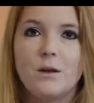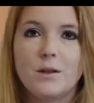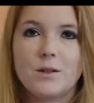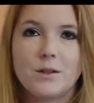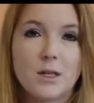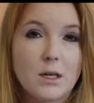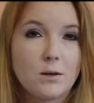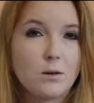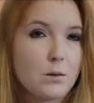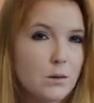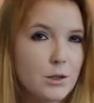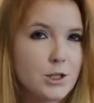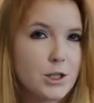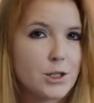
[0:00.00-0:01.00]
You see,
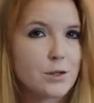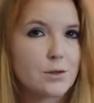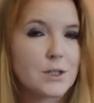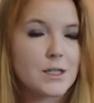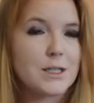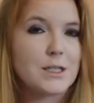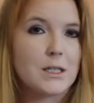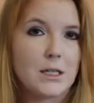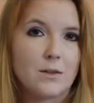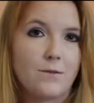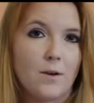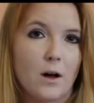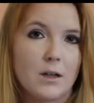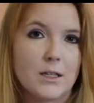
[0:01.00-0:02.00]
Google just uses
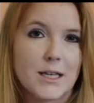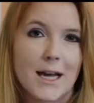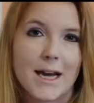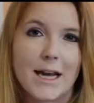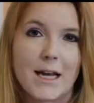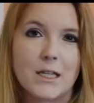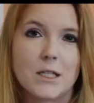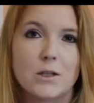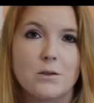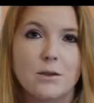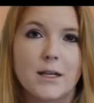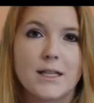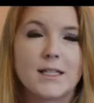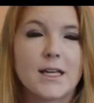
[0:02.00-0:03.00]
default settings, so
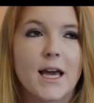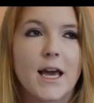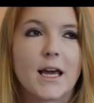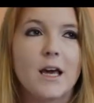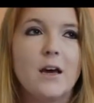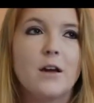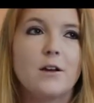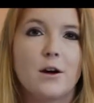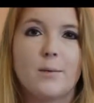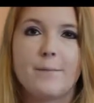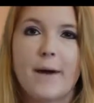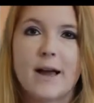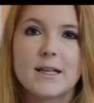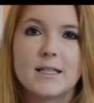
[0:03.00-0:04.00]
they take your
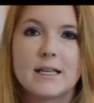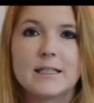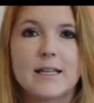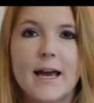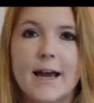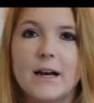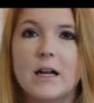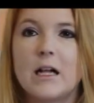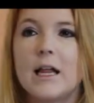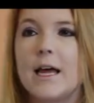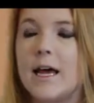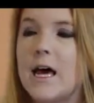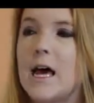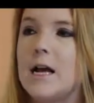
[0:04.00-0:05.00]
basic title
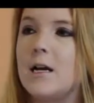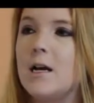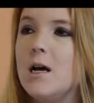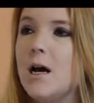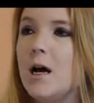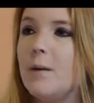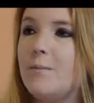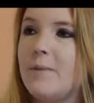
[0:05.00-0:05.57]
and a